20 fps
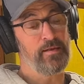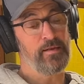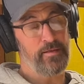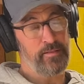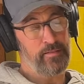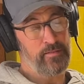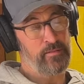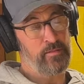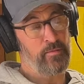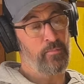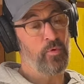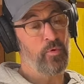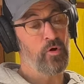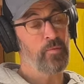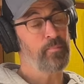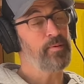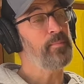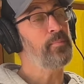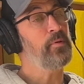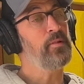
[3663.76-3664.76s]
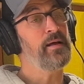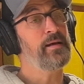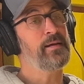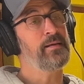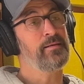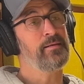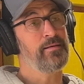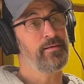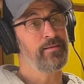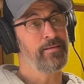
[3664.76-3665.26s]
it, the more people I
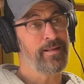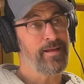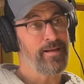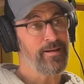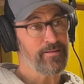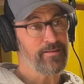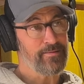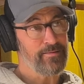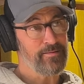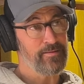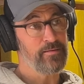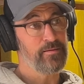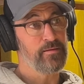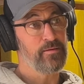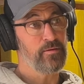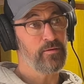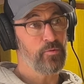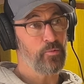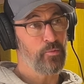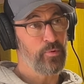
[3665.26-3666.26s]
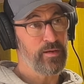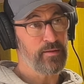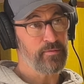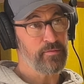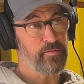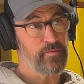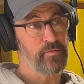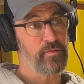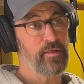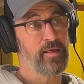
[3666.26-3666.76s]
can connect
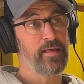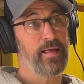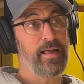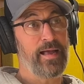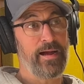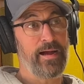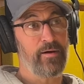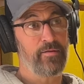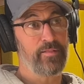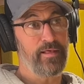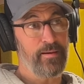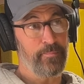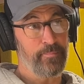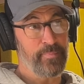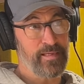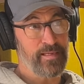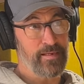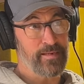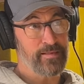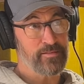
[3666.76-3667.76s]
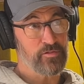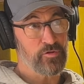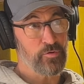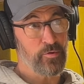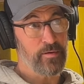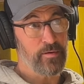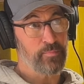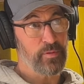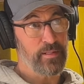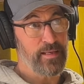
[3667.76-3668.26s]
with how that meat gets to
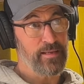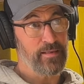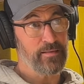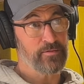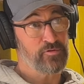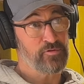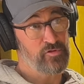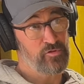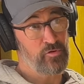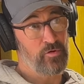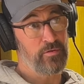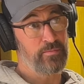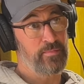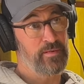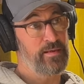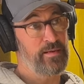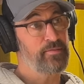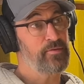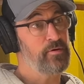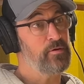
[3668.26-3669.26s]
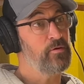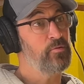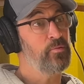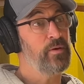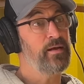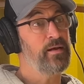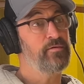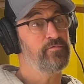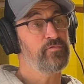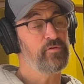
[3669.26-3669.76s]
our plate and show them an ethical
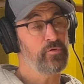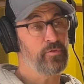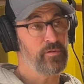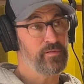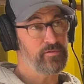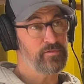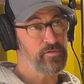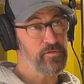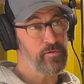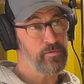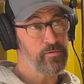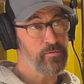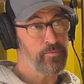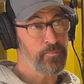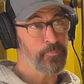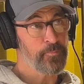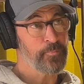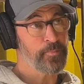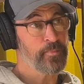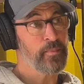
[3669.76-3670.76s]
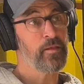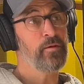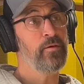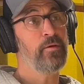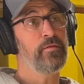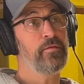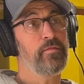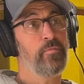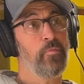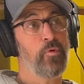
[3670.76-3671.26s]
way of doing so,
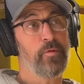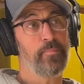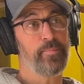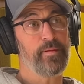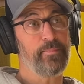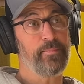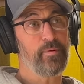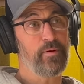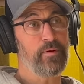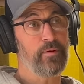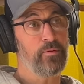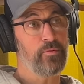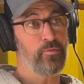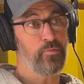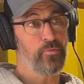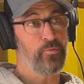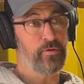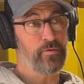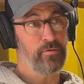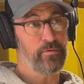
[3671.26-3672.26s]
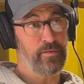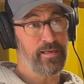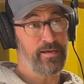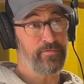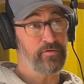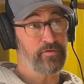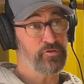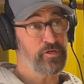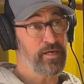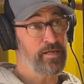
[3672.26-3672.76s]
the more people will have
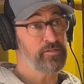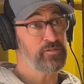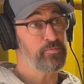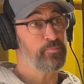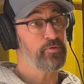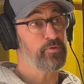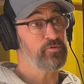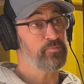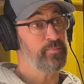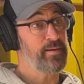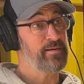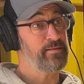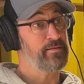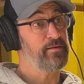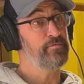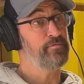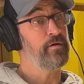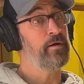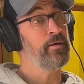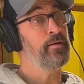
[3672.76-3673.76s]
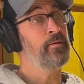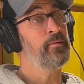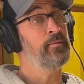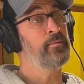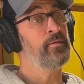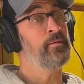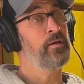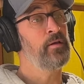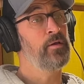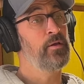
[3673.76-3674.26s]
a changed perspective on,